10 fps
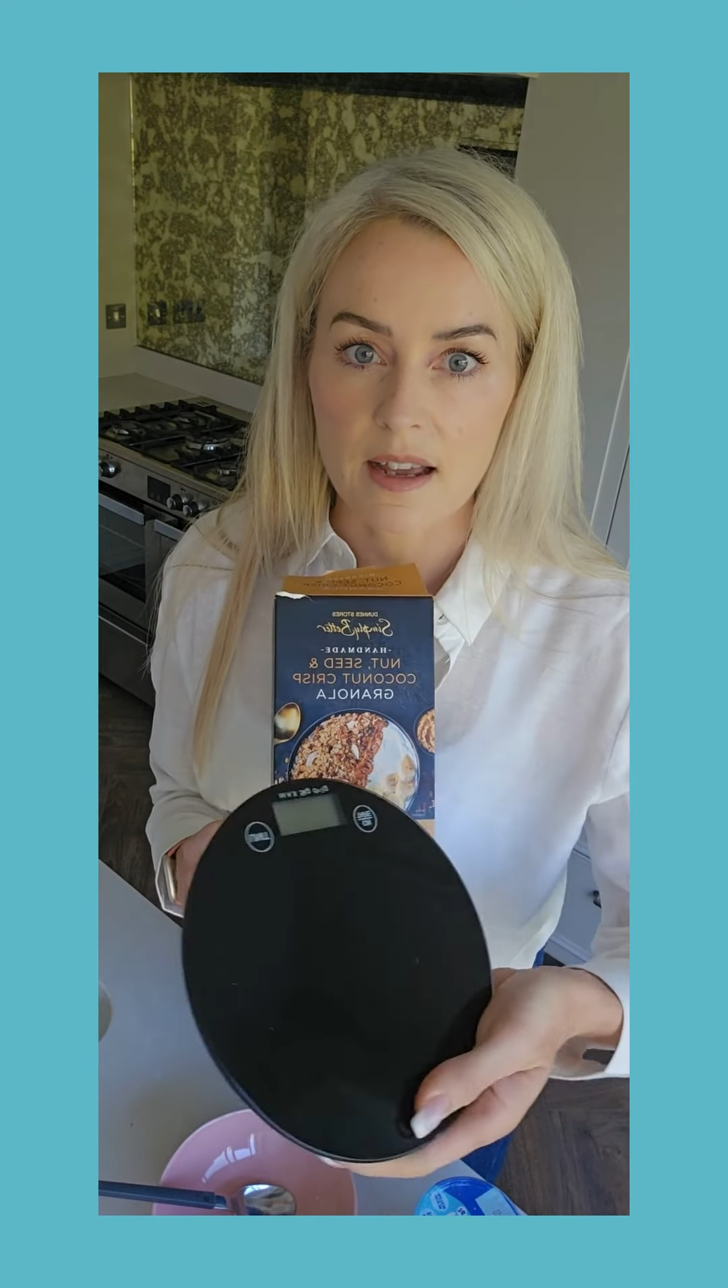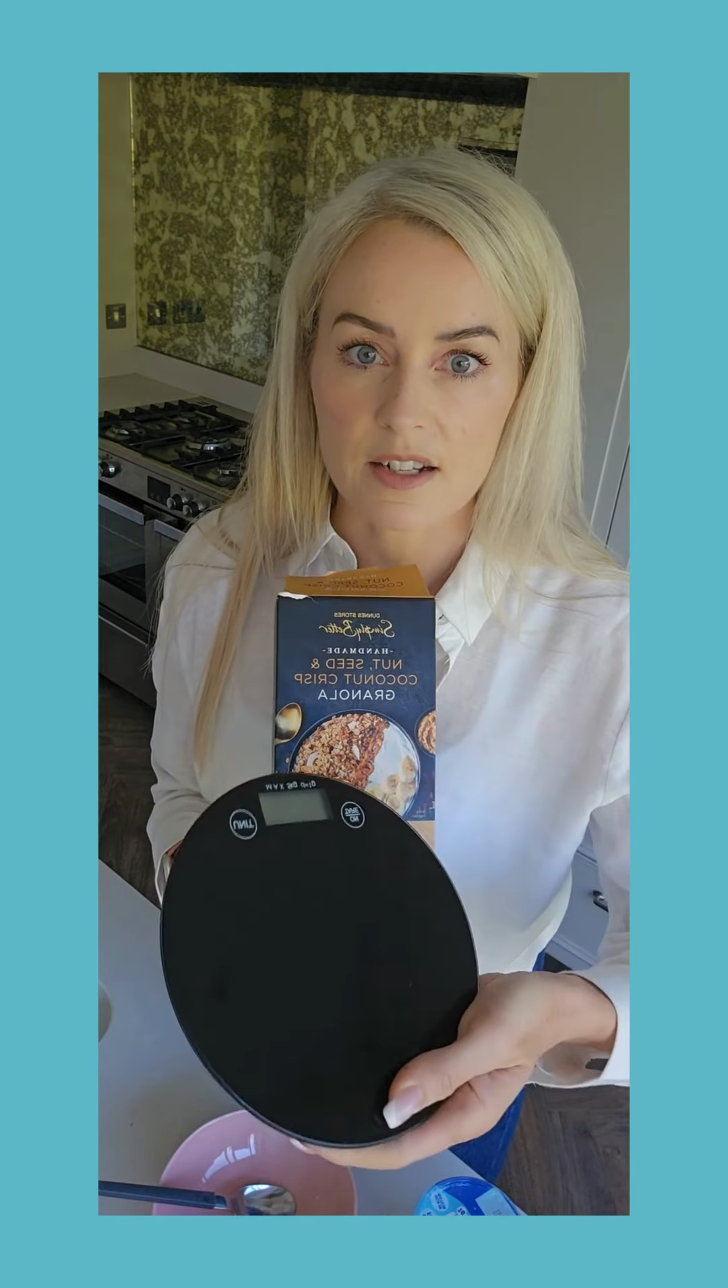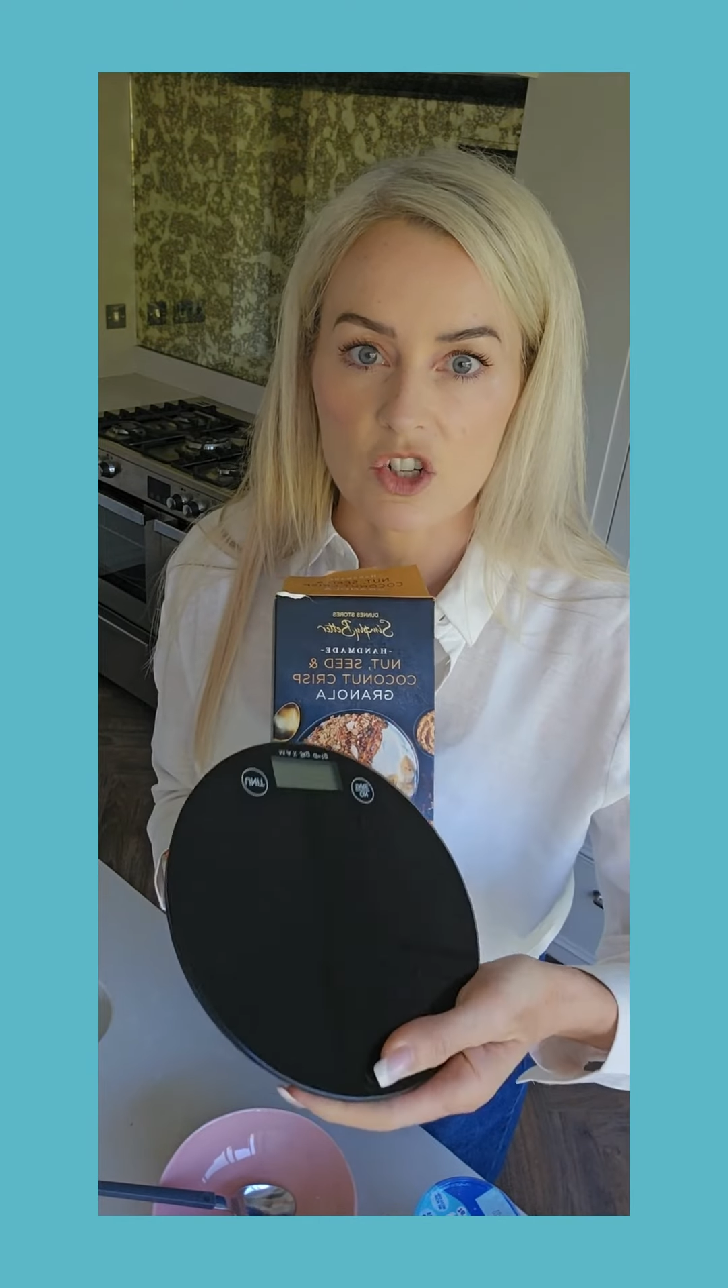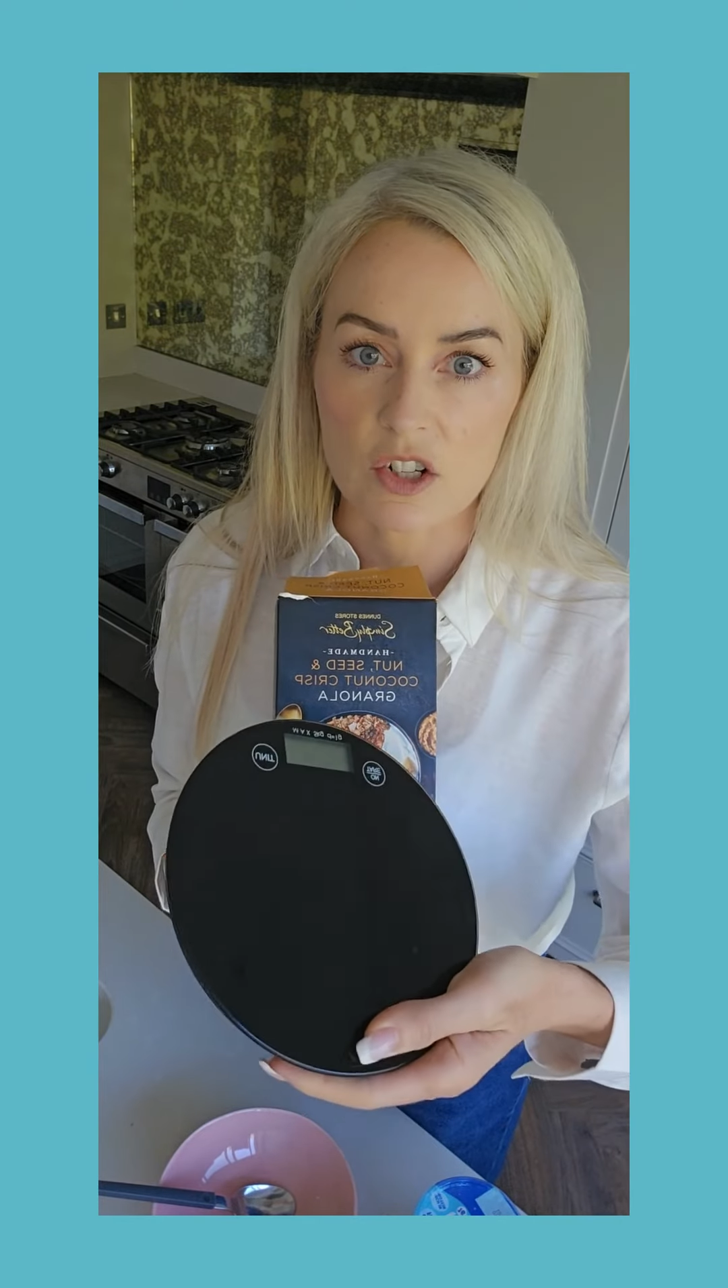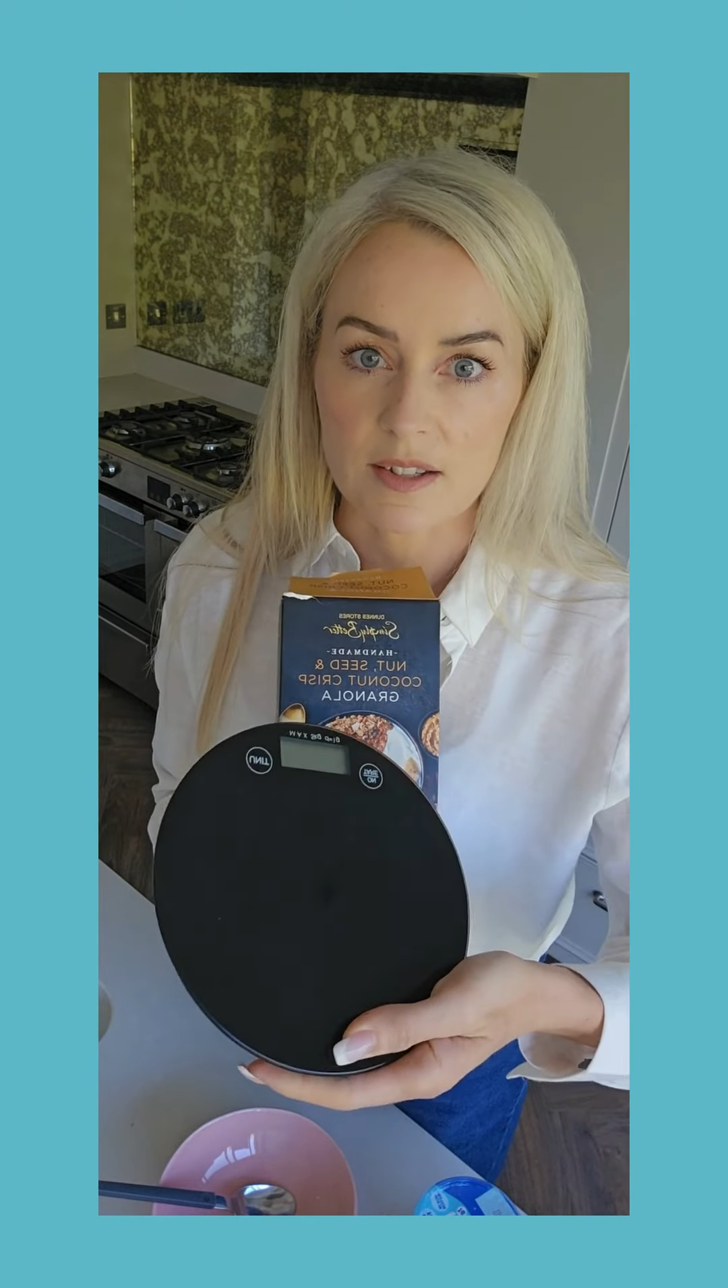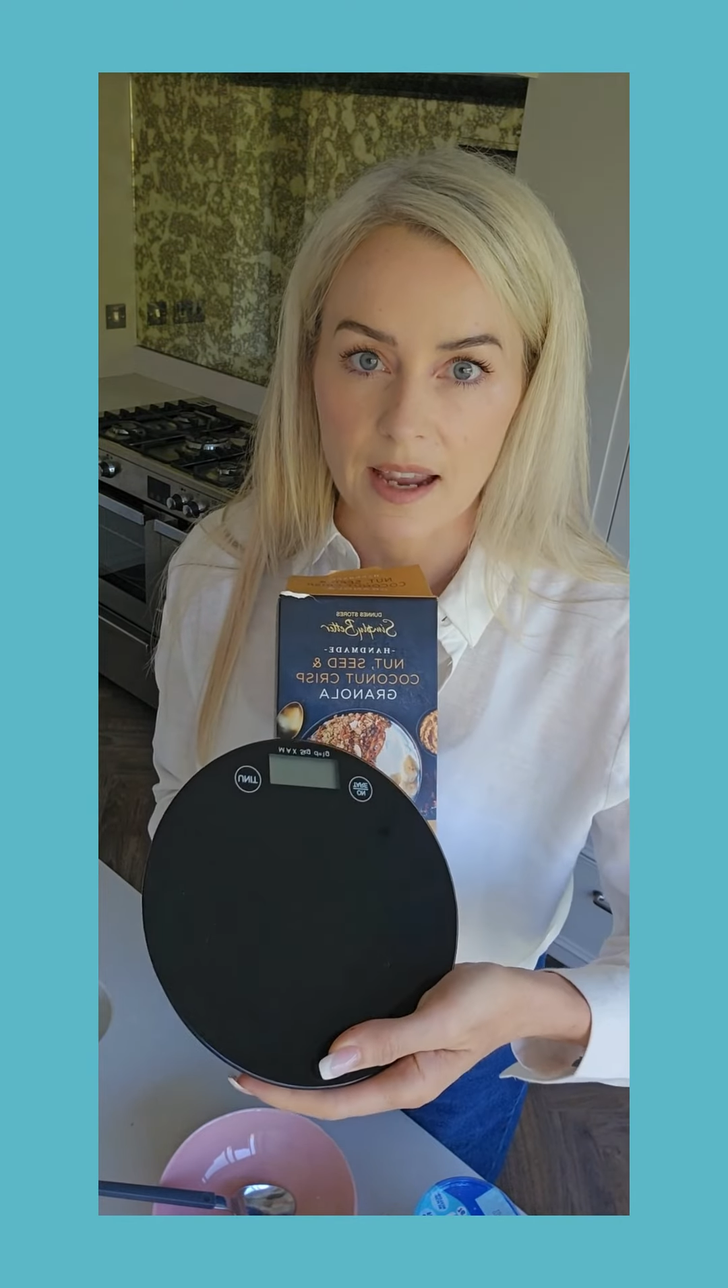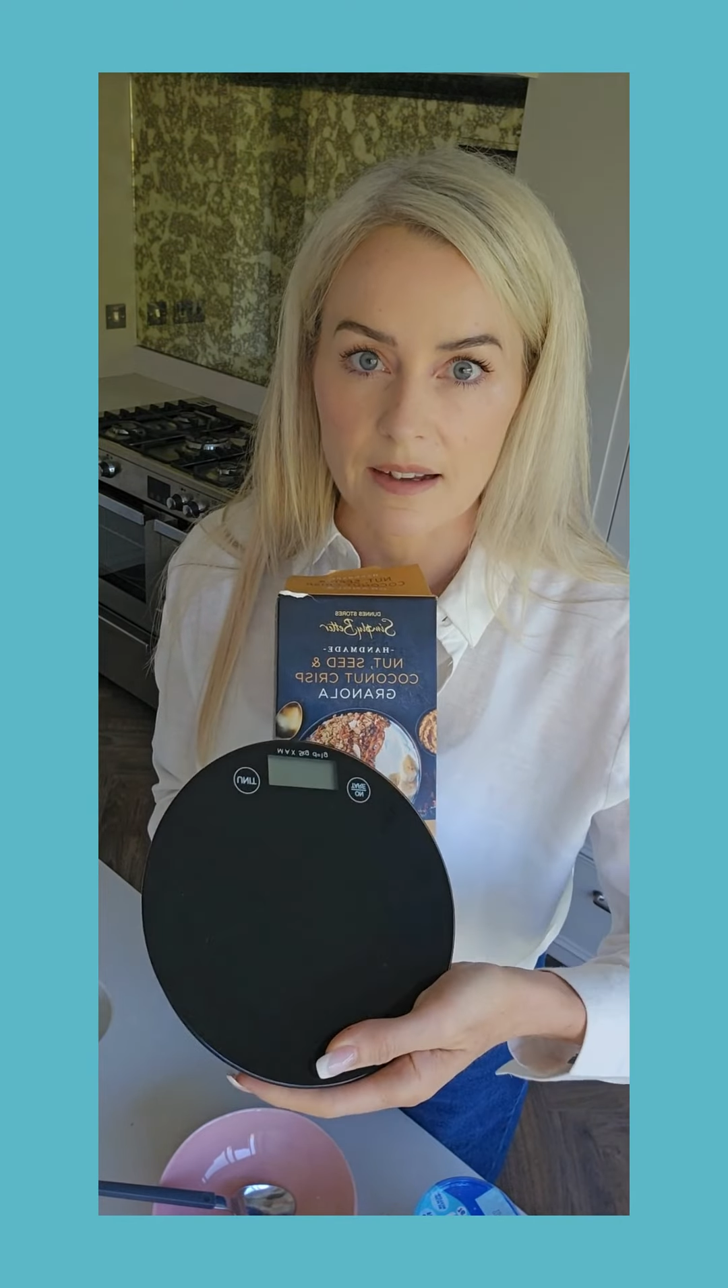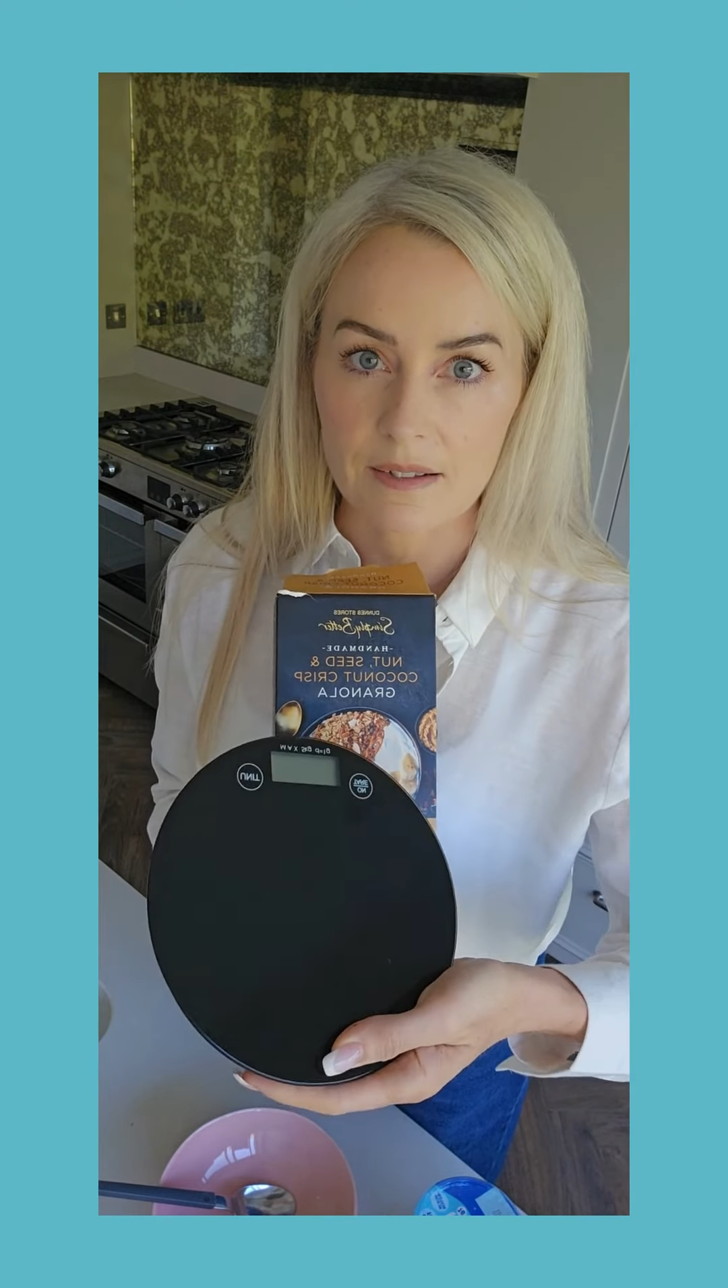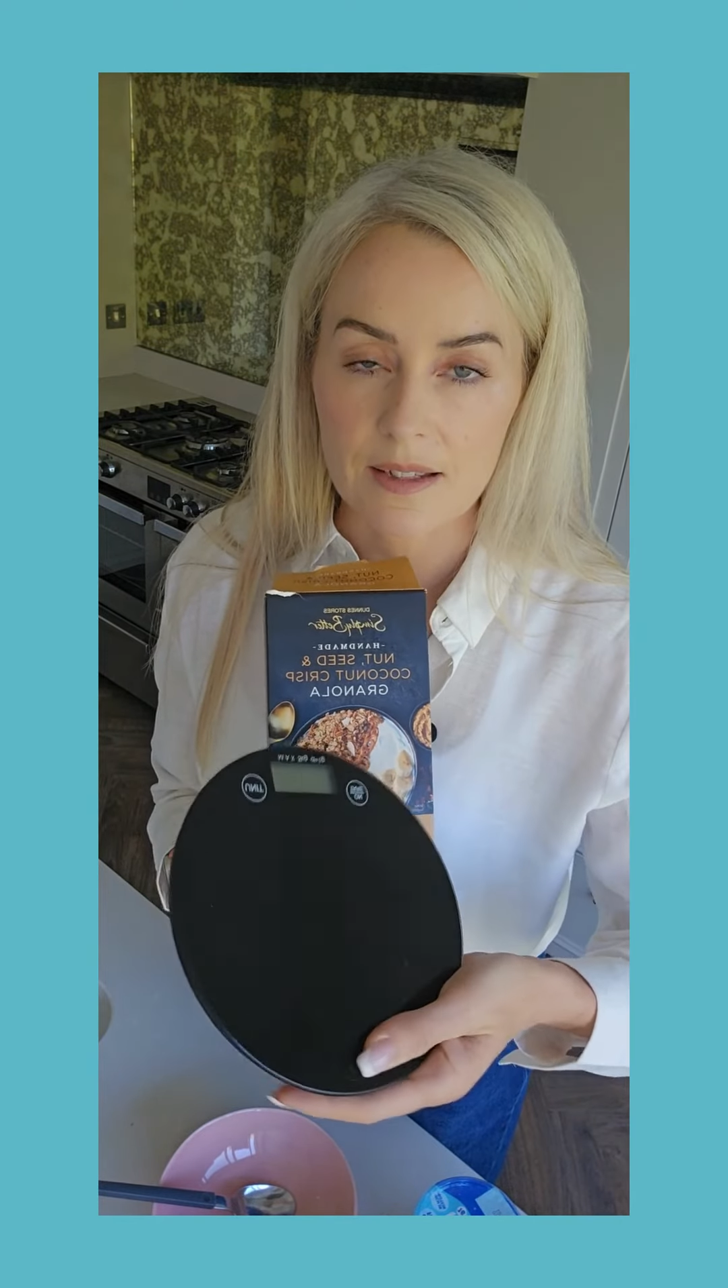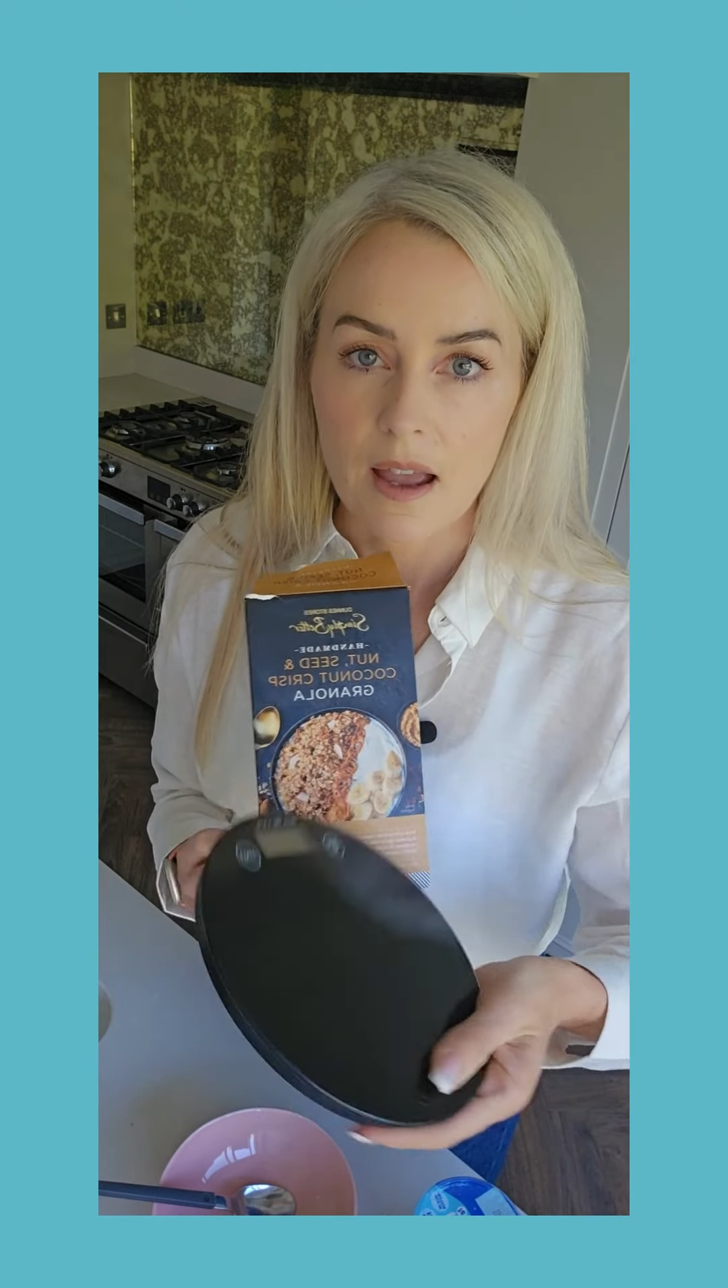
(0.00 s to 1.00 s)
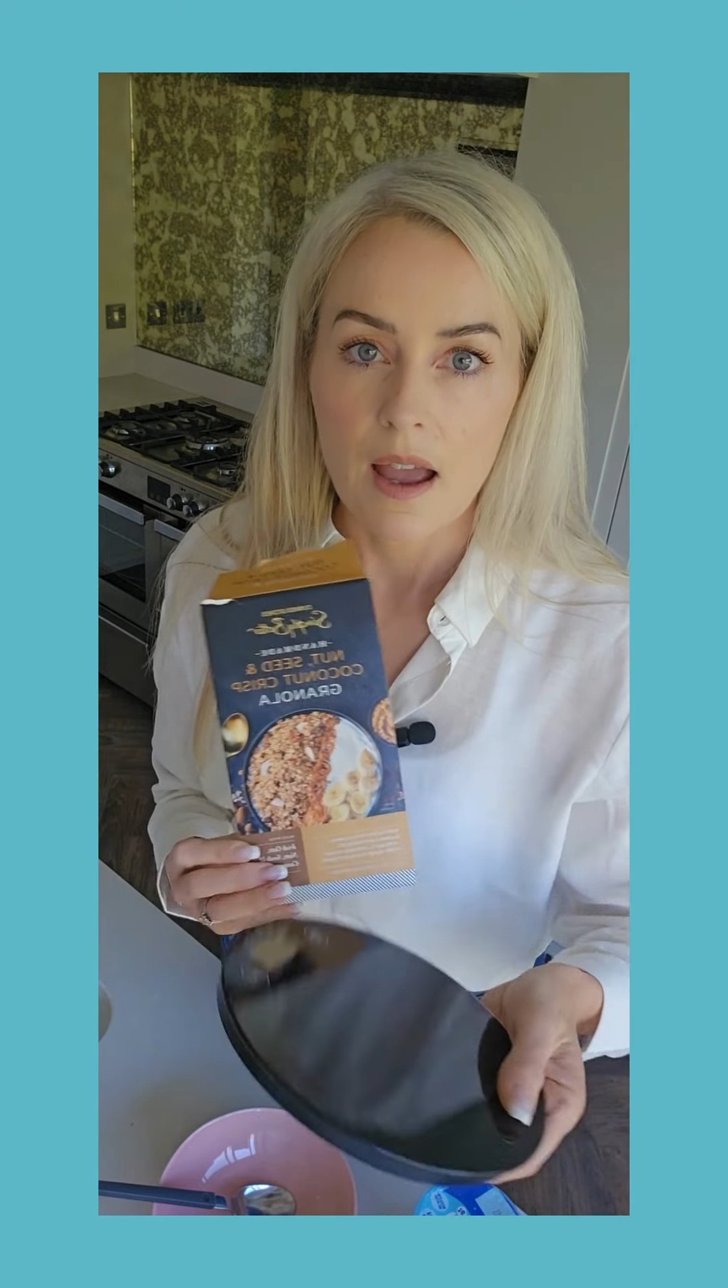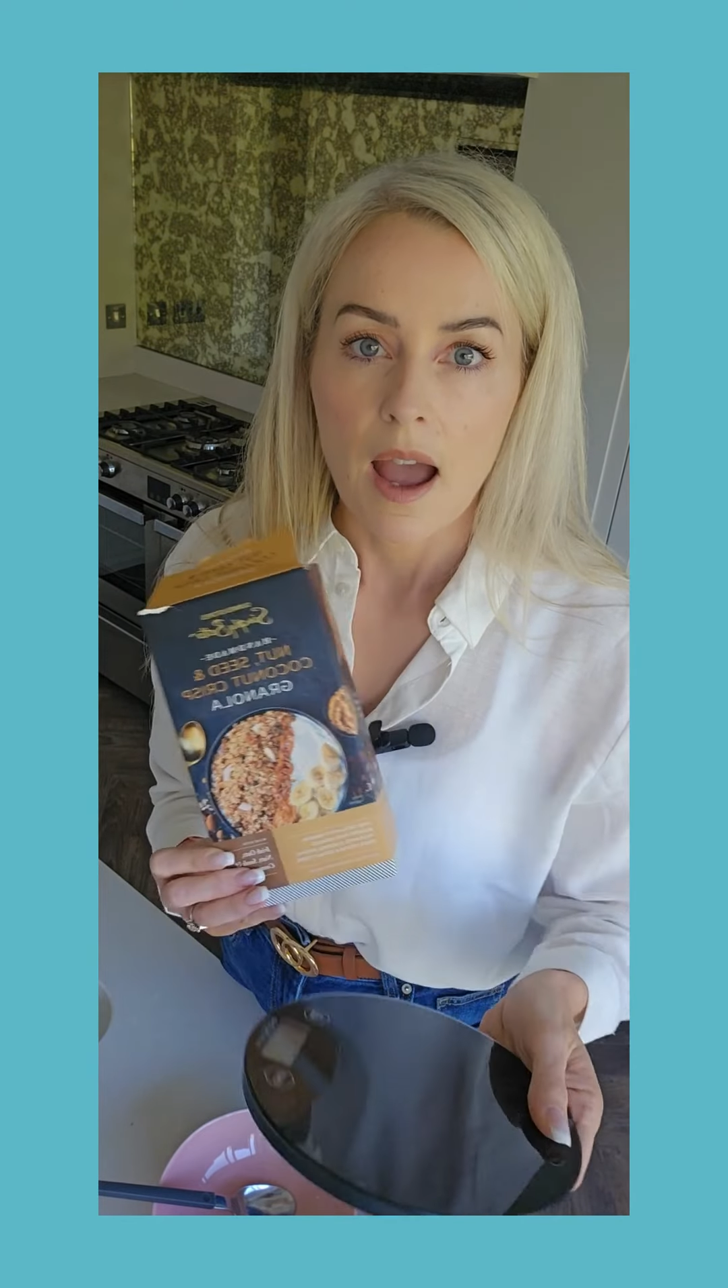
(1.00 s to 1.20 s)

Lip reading: a digital scales